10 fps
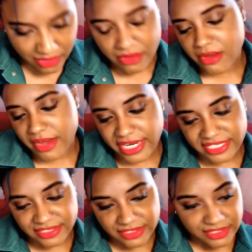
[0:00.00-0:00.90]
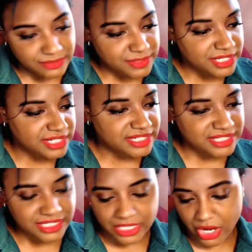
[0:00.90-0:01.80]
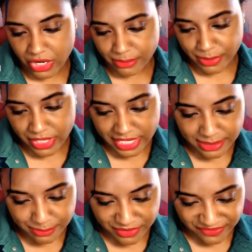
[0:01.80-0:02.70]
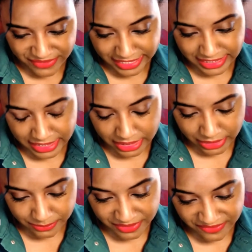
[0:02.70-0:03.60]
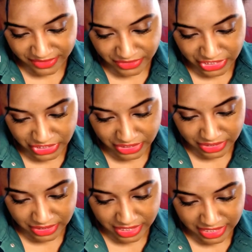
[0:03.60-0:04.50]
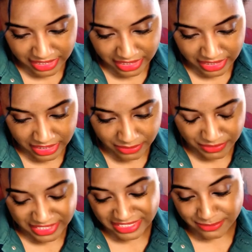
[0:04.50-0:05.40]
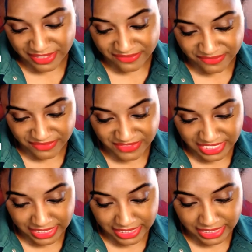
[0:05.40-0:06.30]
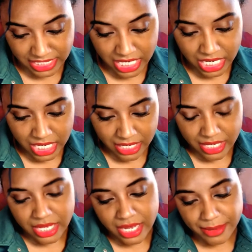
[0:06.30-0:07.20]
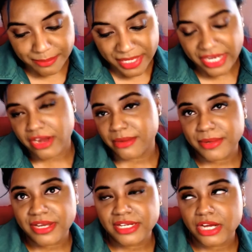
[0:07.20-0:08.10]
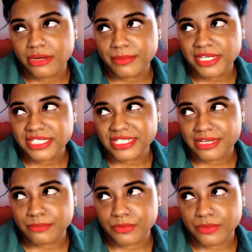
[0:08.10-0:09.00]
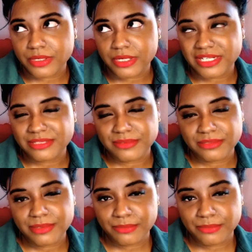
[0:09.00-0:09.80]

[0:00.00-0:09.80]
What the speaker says: Okay, so this one is the Arbonne Perfecting Liquid Foundation with SPF 15. By Arbonne. Arbonne is it's supposed to be a more